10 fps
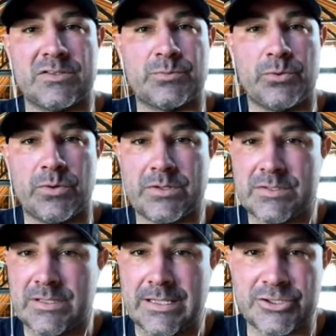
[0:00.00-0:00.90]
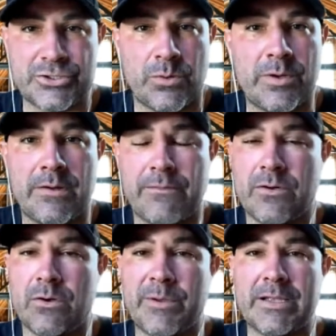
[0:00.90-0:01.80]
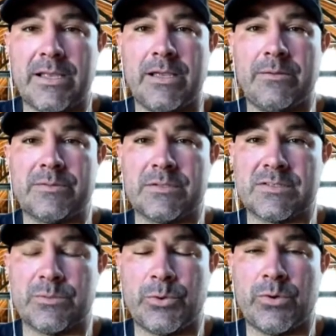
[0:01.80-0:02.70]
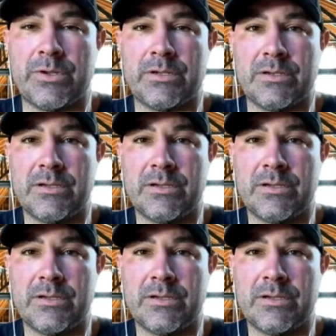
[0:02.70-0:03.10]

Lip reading: sports and like showing up for all my games and supporting.